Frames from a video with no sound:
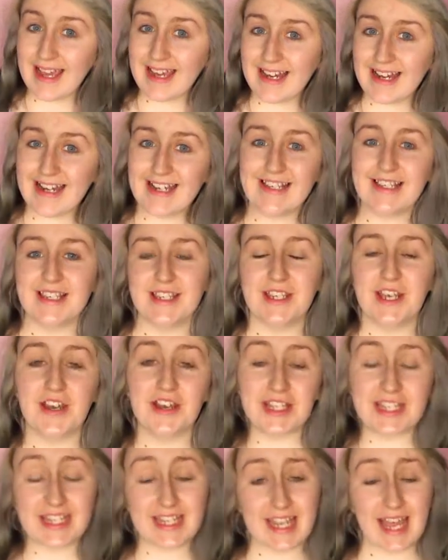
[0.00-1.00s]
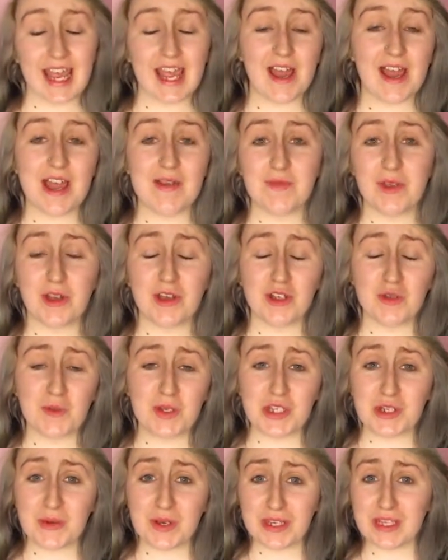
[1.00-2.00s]
Hey guys, so today I am going to
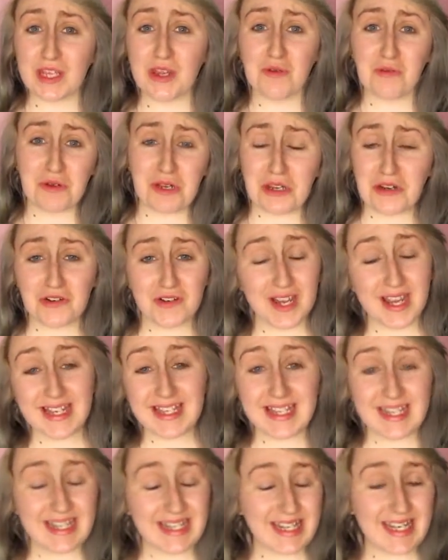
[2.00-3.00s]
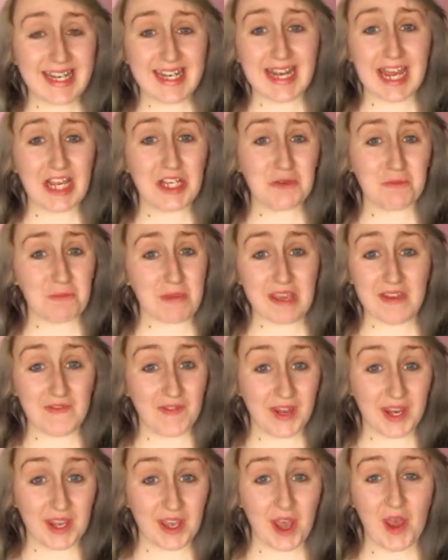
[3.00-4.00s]
be doing the recreating teenage me
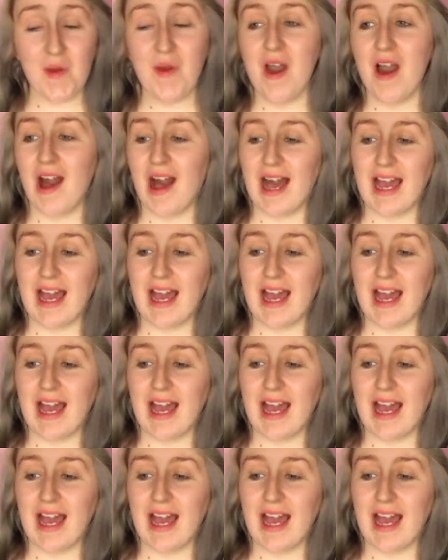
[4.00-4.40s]
video.